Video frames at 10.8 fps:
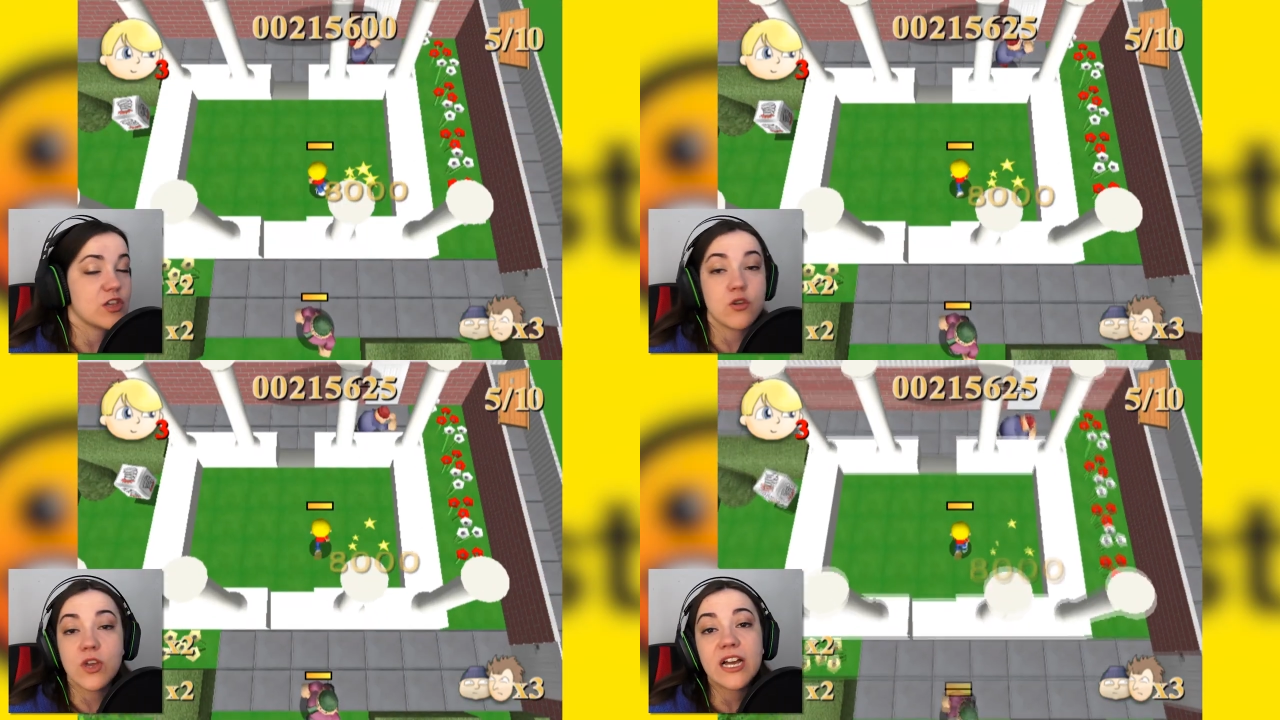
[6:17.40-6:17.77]
Are
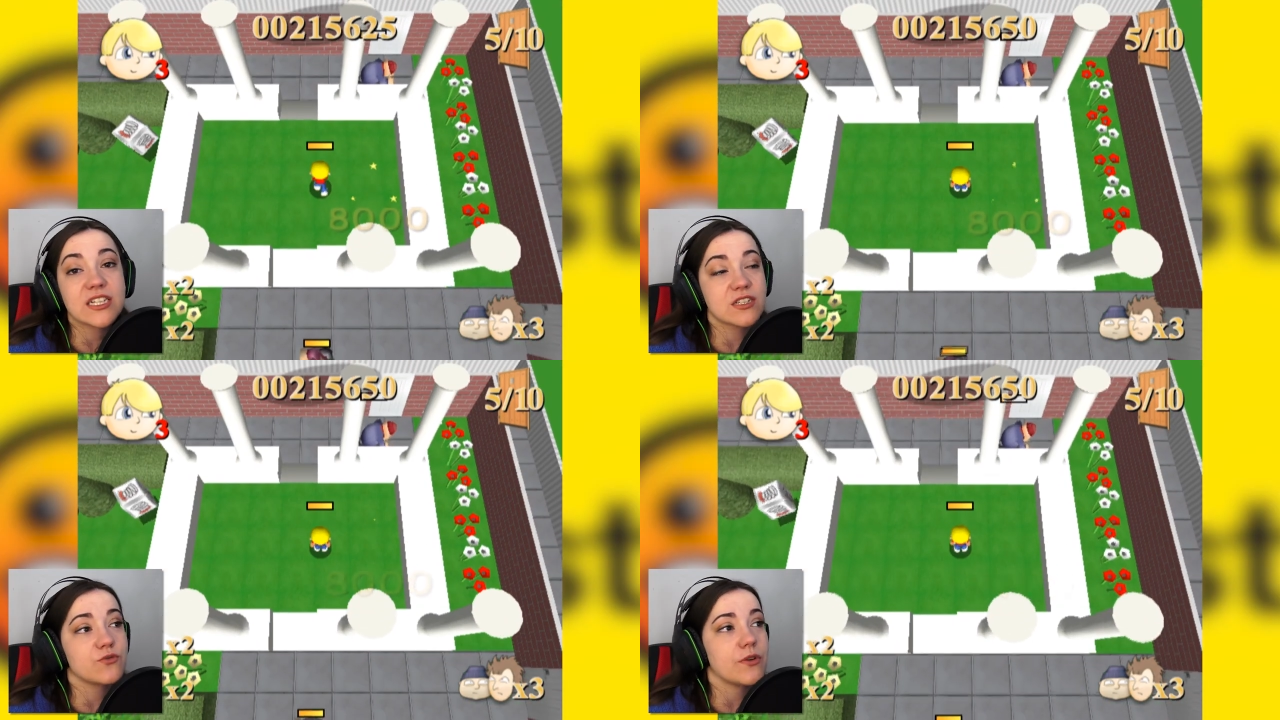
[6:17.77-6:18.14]
you
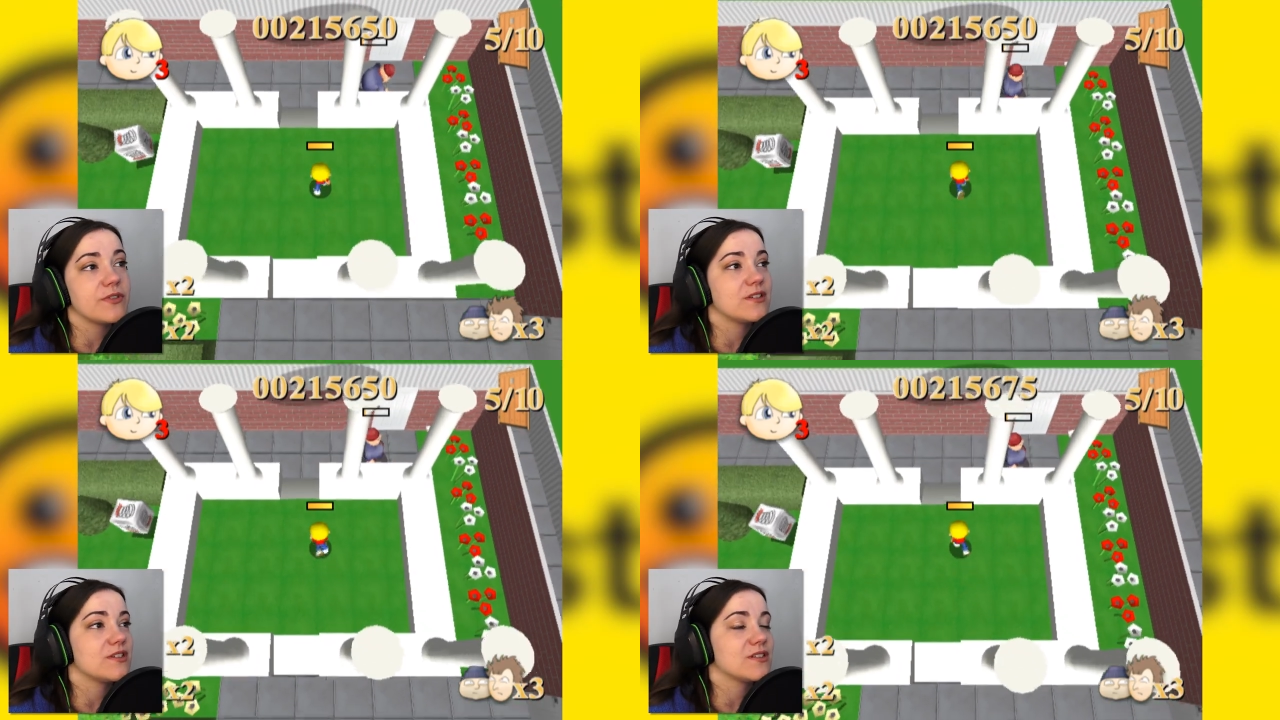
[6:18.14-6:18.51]
guys as
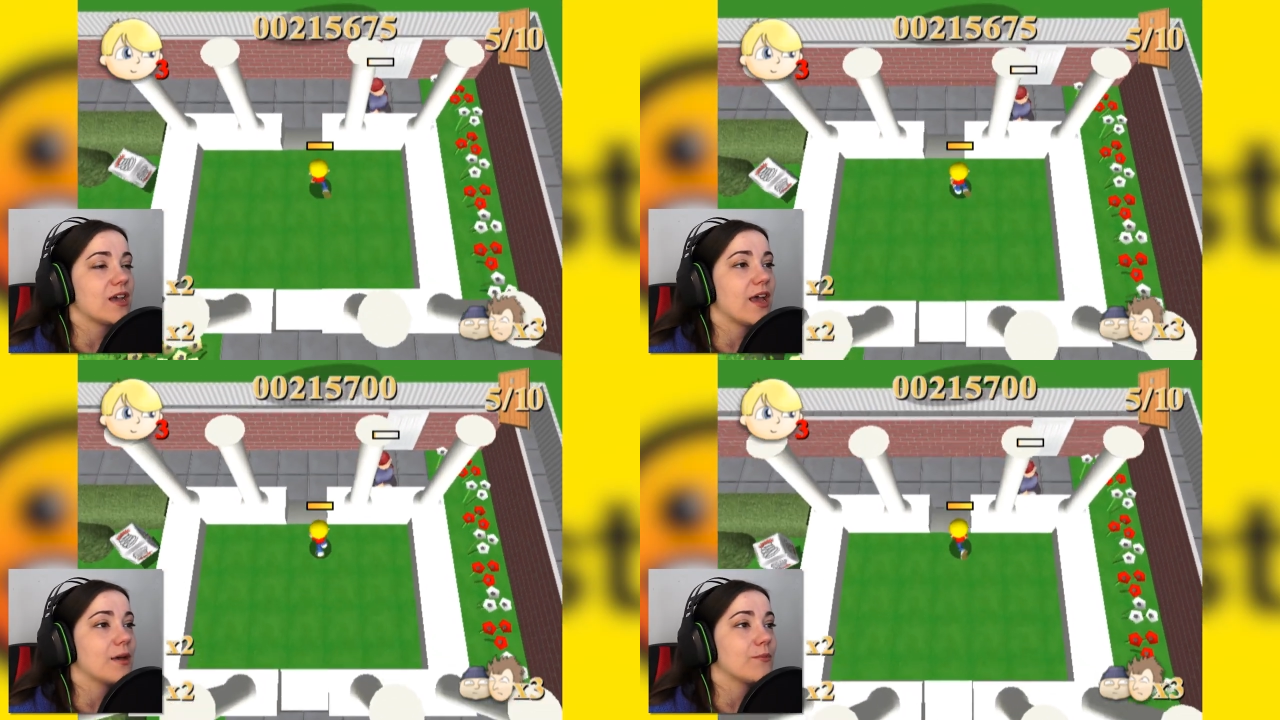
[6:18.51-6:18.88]
riveted as
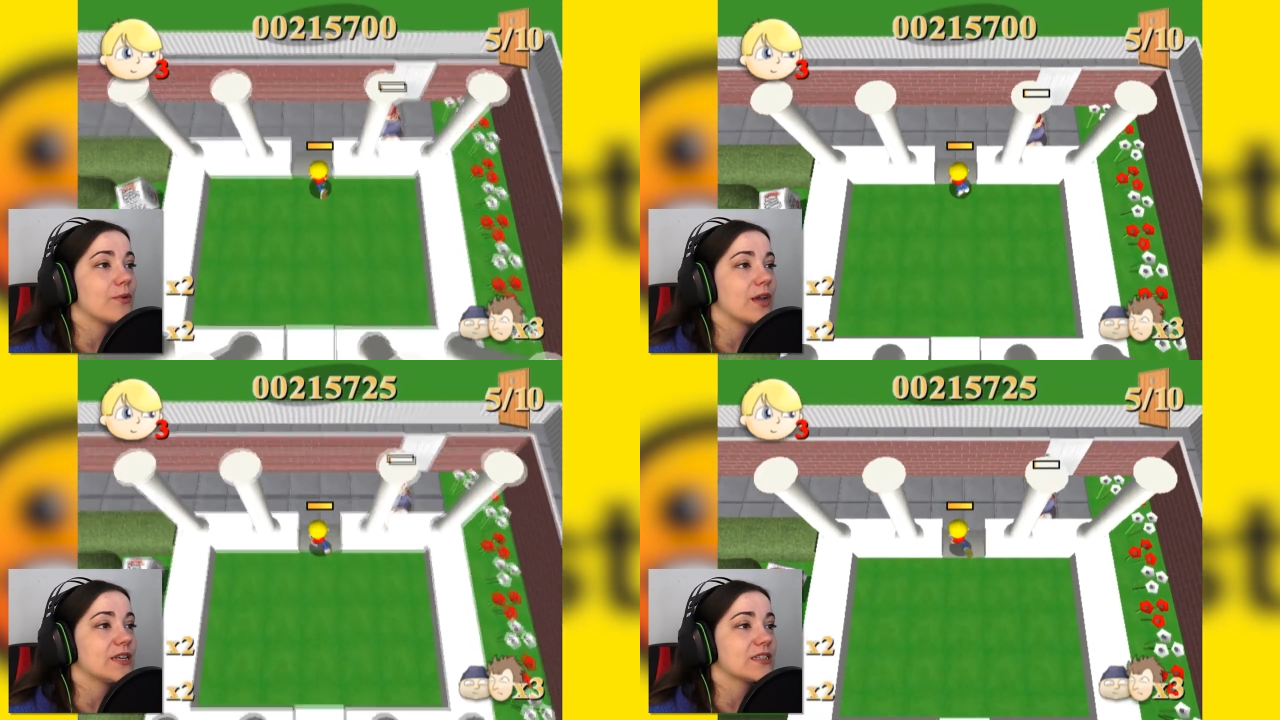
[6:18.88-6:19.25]
I am
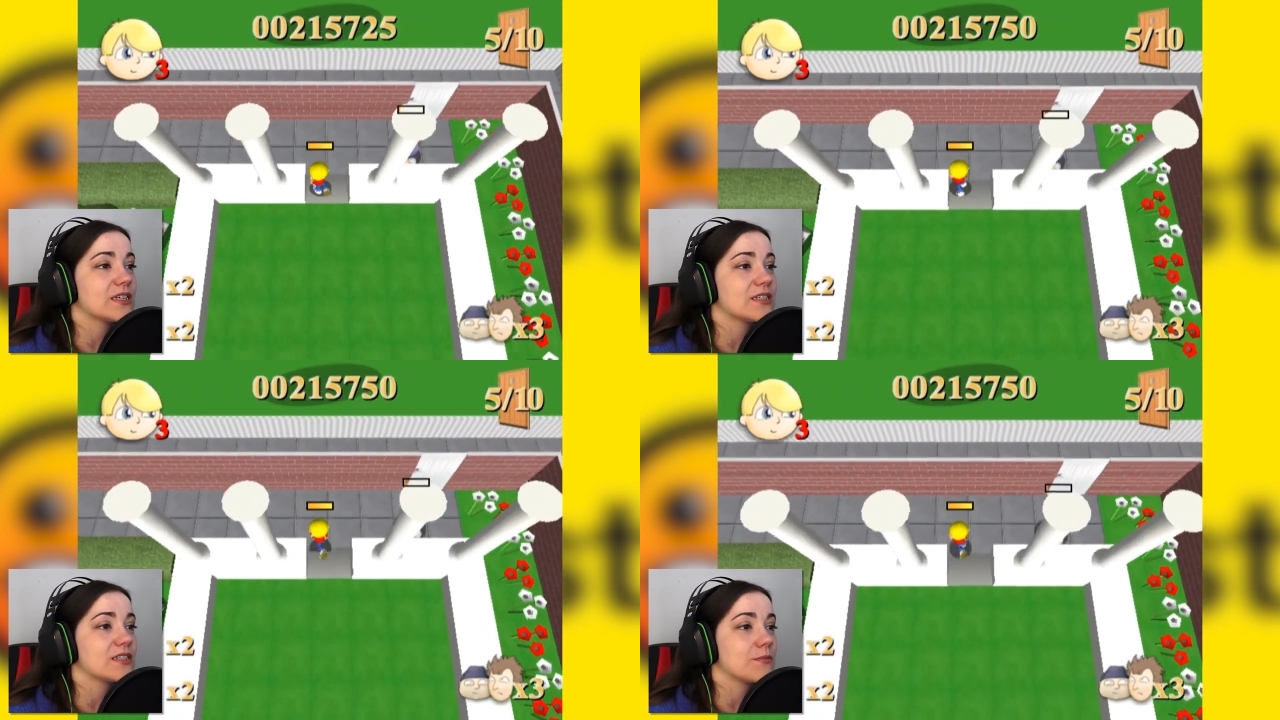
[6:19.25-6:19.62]
playing this?